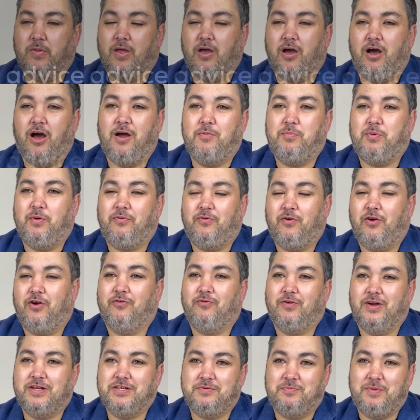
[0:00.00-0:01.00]
I prefer a
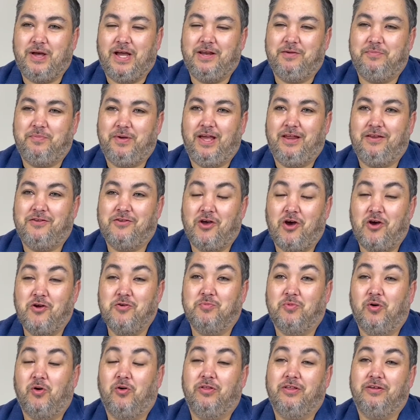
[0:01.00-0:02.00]
resume to be no
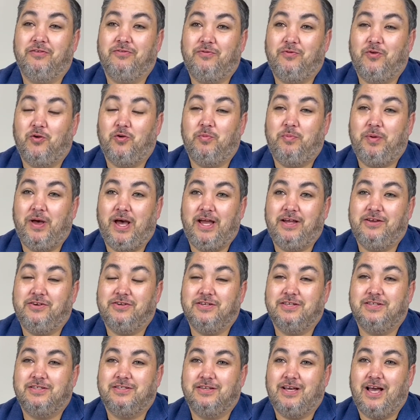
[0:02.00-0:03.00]
more than 4
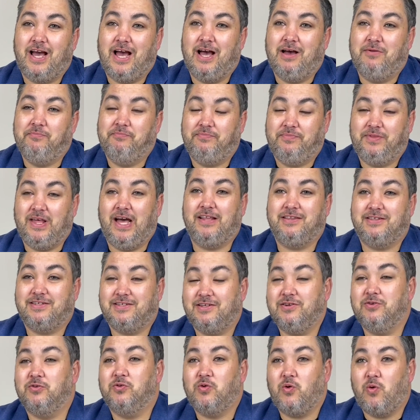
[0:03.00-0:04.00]
pages. That's
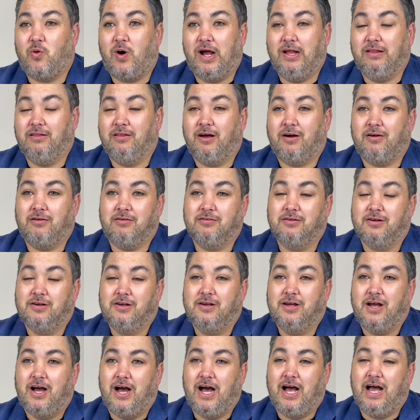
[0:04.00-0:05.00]
still quite long.
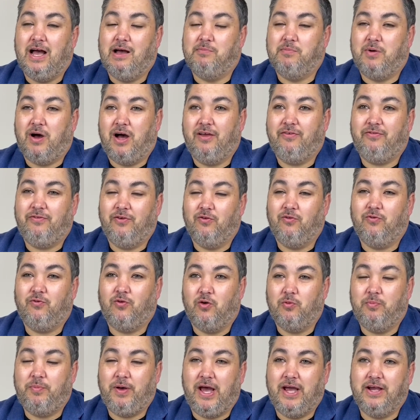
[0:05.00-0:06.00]
I feel
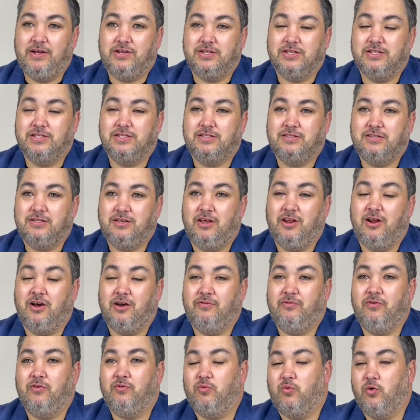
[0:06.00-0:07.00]
4 pages,
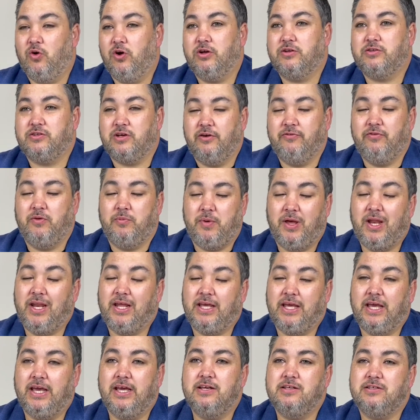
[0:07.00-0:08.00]
if you've worked over many
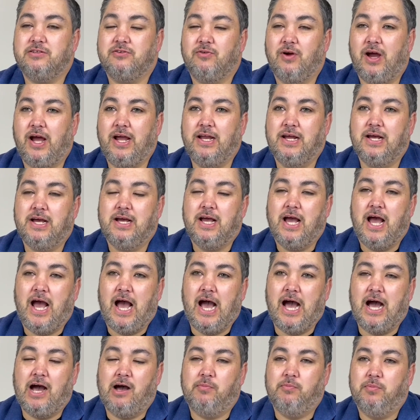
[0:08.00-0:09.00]
years, great.
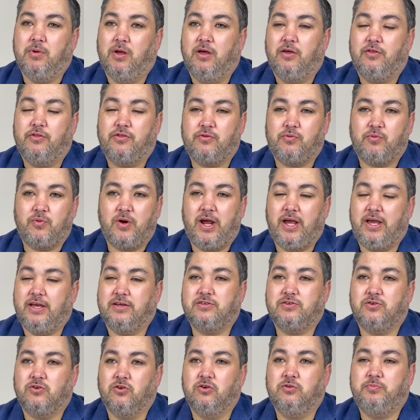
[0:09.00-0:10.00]
3 is
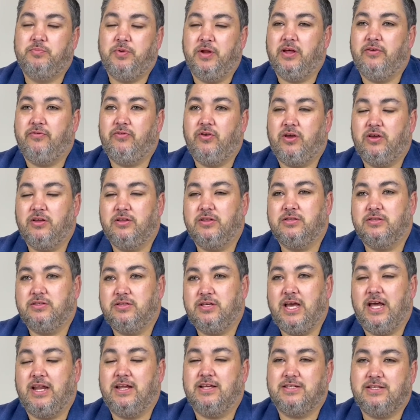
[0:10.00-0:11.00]
good, but if you can
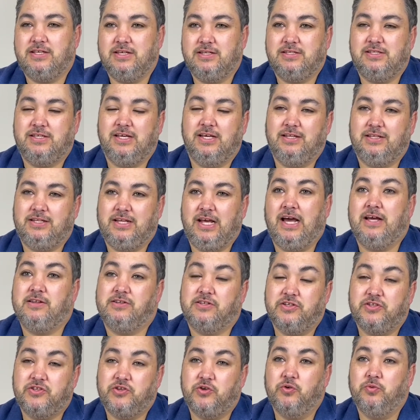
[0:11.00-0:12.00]
get it succinct down
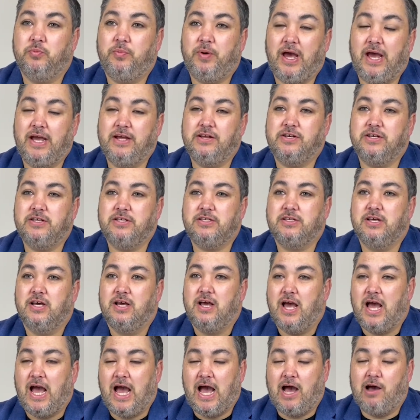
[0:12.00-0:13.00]
to 2 pages,
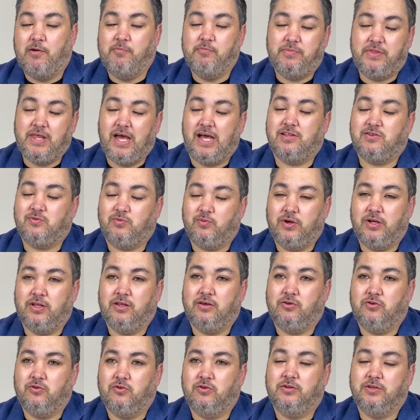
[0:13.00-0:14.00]
that's really
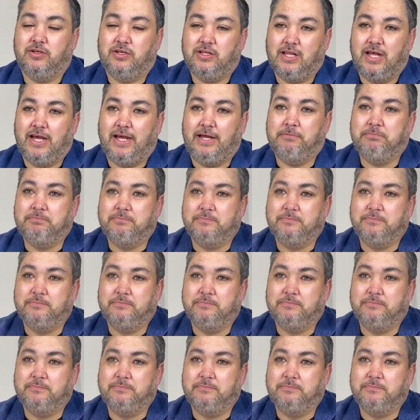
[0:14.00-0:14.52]
good and clean.